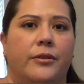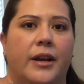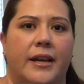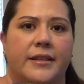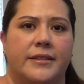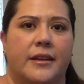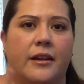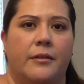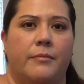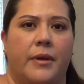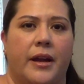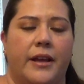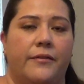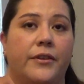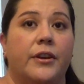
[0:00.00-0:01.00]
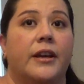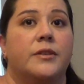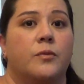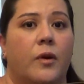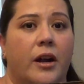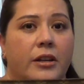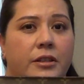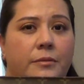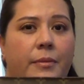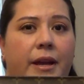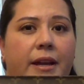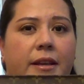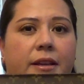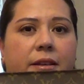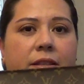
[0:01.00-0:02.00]
you guys saw if you guys watched
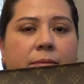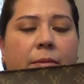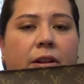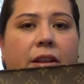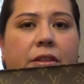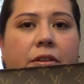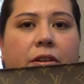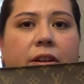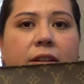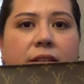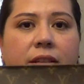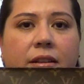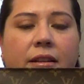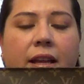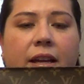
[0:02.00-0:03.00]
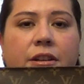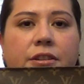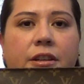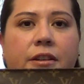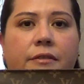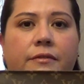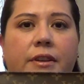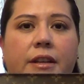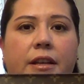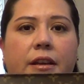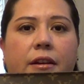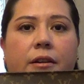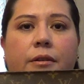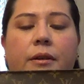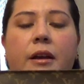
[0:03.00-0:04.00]
my small leather goods collection
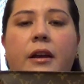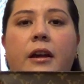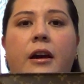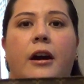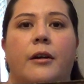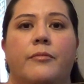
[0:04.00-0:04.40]
video,